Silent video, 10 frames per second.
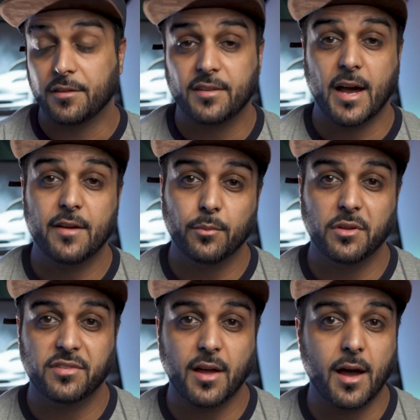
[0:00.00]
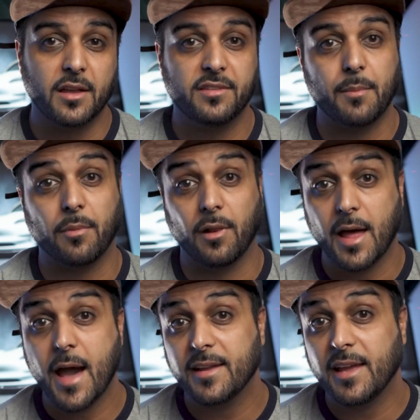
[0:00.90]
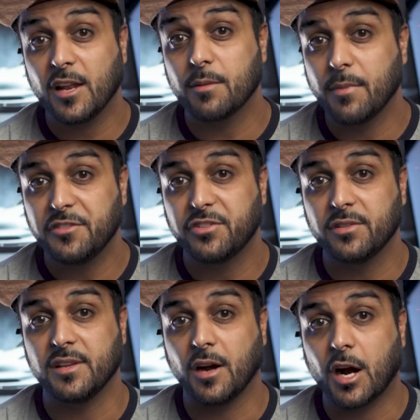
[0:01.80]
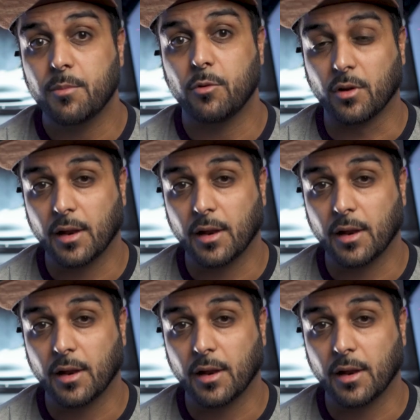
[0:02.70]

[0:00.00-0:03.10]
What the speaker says: Aside from the size, I'm glad Elon mentioned the armored